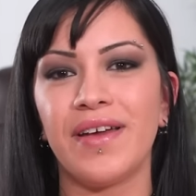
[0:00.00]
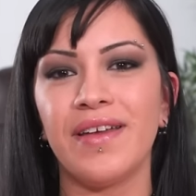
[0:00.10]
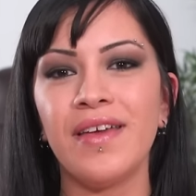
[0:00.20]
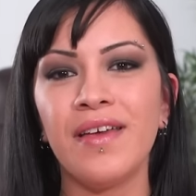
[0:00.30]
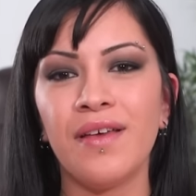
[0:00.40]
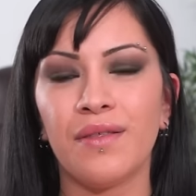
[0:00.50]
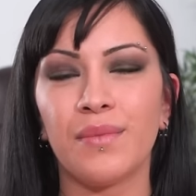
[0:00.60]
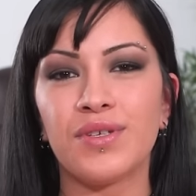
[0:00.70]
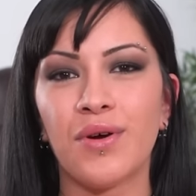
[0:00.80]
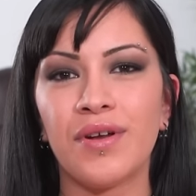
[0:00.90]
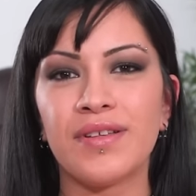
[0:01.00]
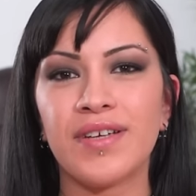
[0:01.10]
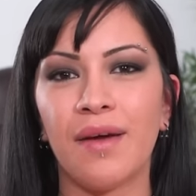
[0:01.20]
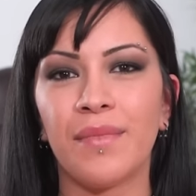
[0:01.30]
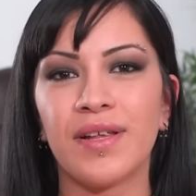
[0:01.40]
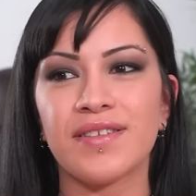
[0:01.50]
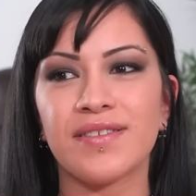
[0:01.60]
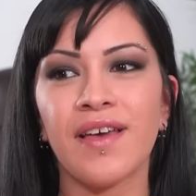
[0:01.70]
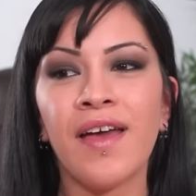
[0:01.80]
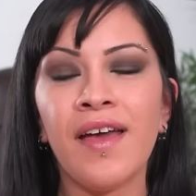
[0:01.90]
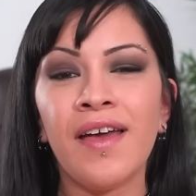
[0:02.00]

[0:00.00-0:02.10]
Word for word: But the majority of the time, it's